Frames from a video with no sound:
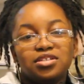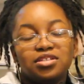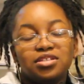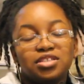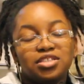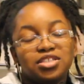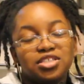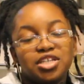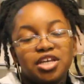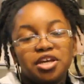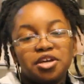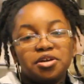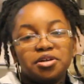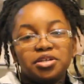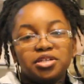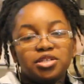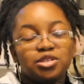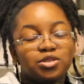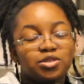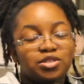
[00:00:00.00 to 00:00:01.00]
the chair
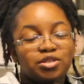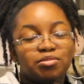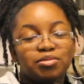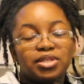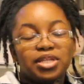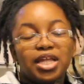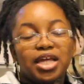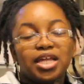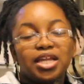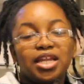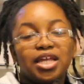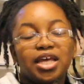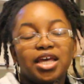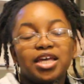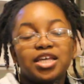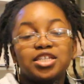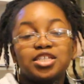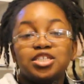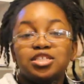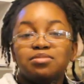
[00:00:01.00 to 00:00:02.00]
is or something like that,
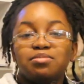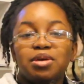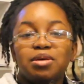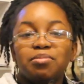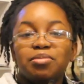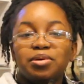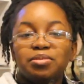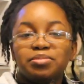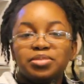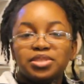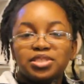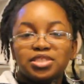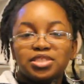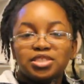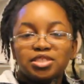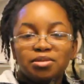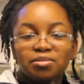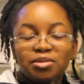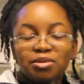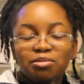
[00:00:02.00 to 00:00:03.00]
and she may bump into
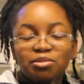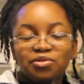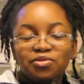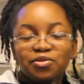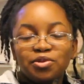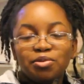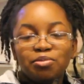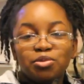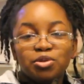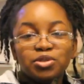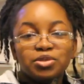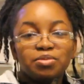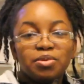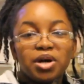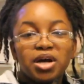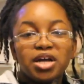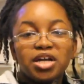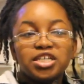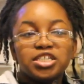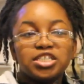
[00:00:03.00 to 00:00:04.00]
something. But for the most
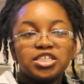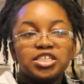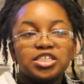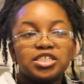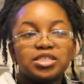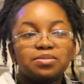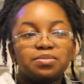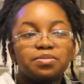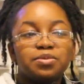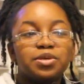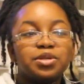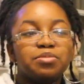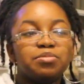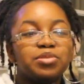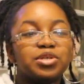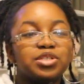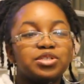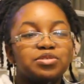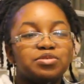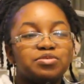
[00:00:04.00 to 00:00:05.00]
part, she's pretty
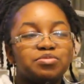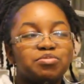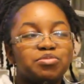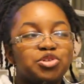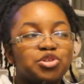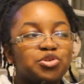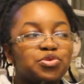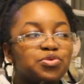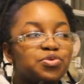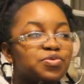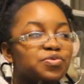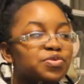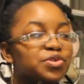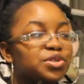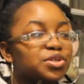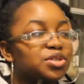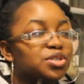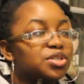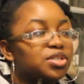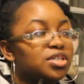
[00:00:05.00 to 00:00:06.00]
much
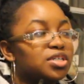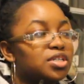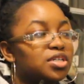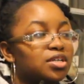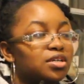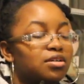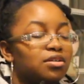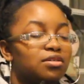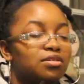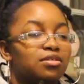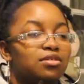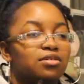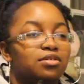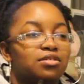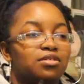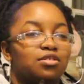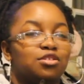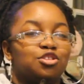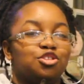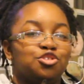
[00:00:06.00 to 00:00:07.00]
maneuvered
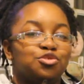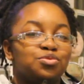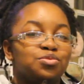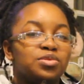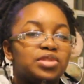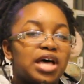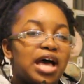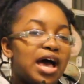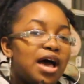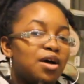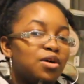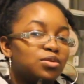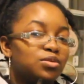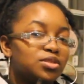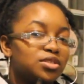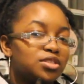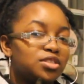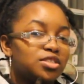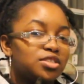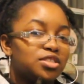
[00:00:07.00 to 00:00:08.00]
through the
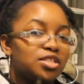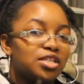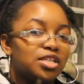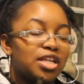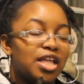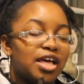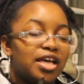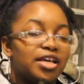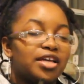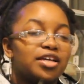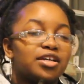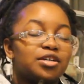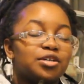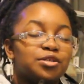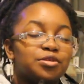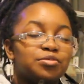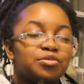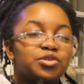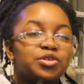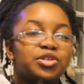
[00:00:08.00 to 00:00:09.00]
house. Like
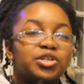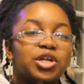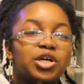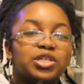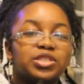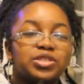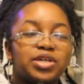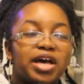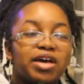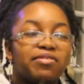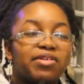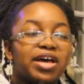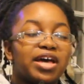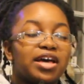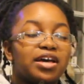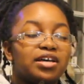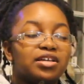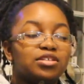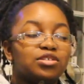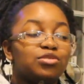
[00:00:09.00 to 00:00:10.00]
um, you can also have
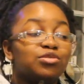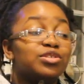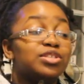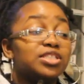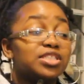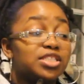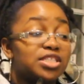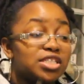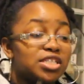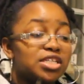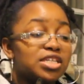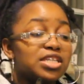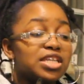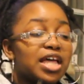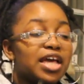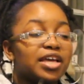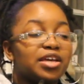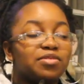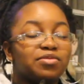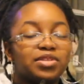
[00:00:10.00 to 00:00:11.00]
you can see
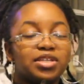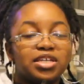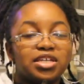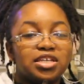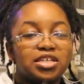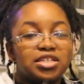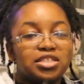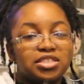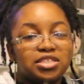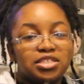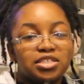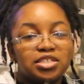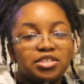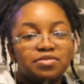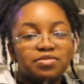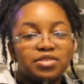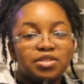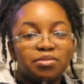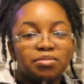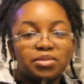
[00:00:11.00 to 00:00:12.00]
like if the kids
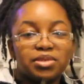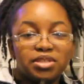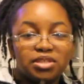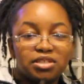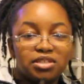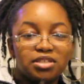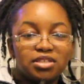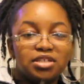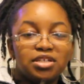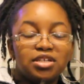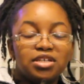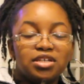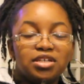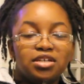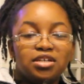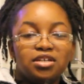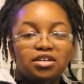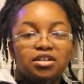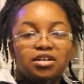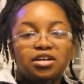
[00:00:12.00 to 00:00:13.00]
leave something
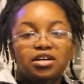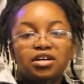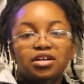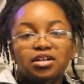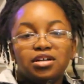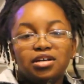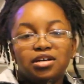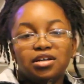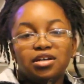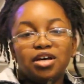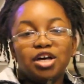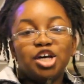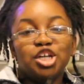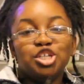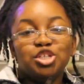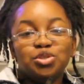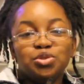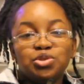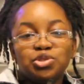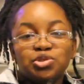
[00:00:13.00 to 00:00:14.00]
uh,
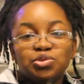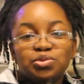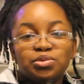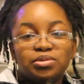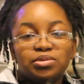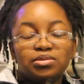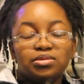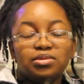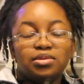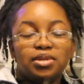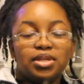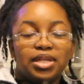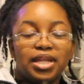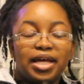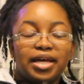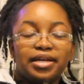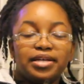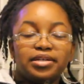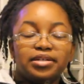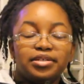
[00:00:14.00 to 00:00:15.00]
unusual,
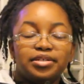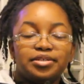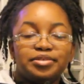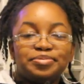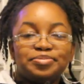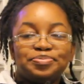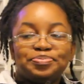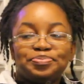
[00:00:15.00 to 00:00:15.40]
like a